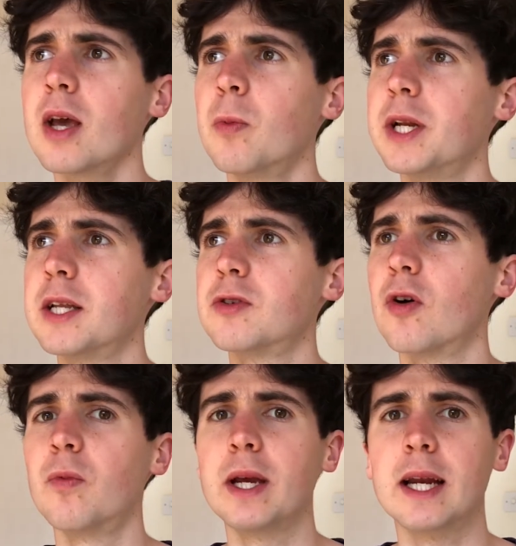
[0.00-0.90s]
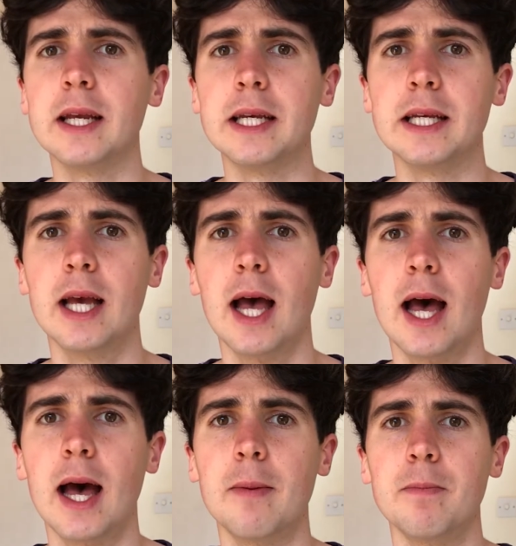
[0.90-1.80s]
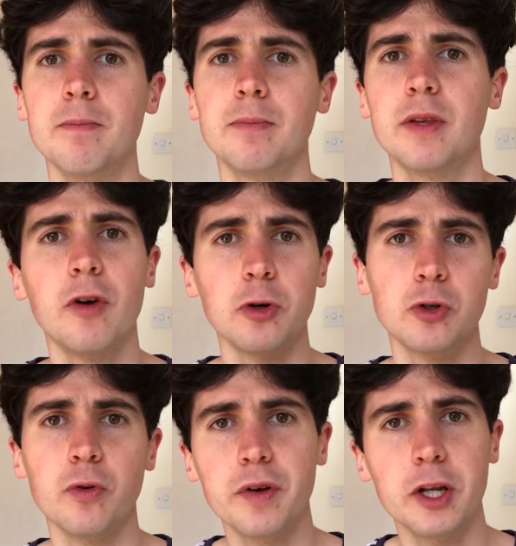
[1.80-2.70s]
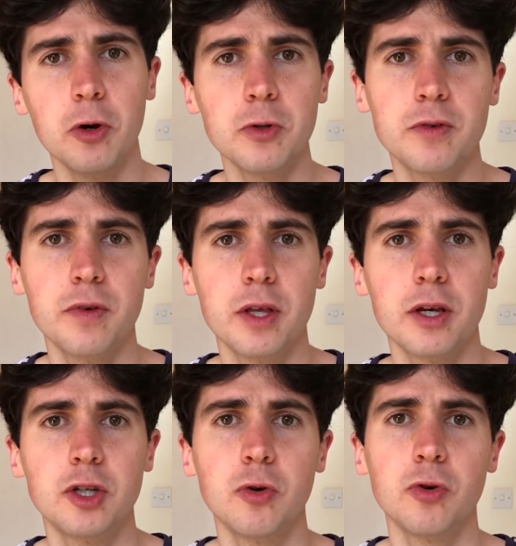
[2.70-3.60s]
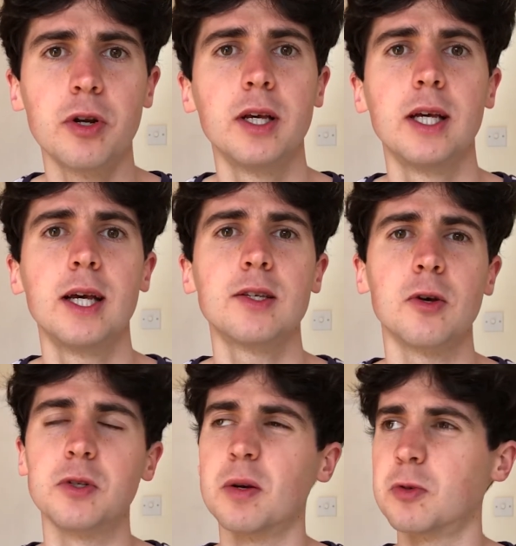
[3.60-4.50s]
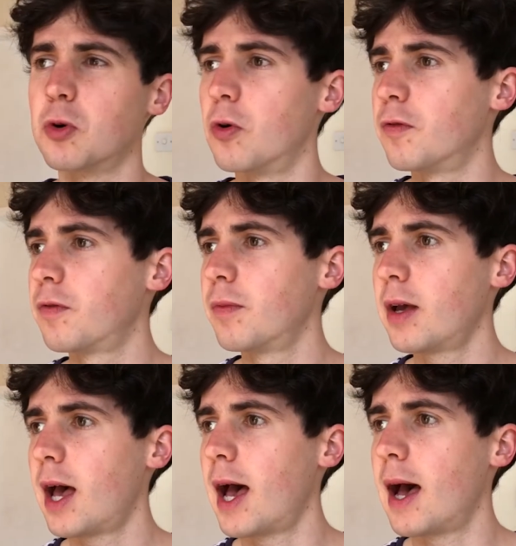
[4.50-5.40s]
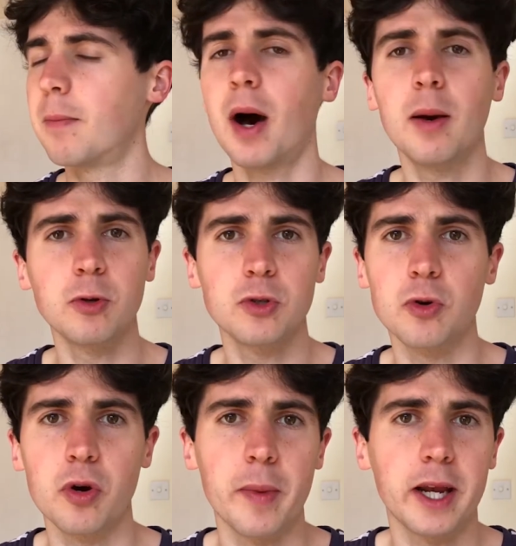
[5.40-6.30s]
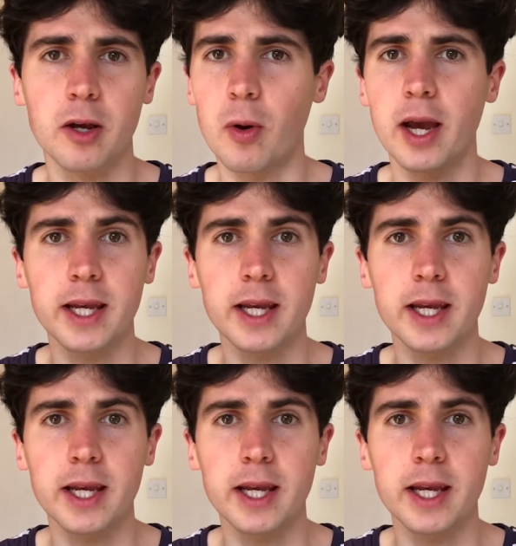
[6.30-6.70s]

we did sort of weekly devotional videos for the children. So some sort of Bible story, making it quite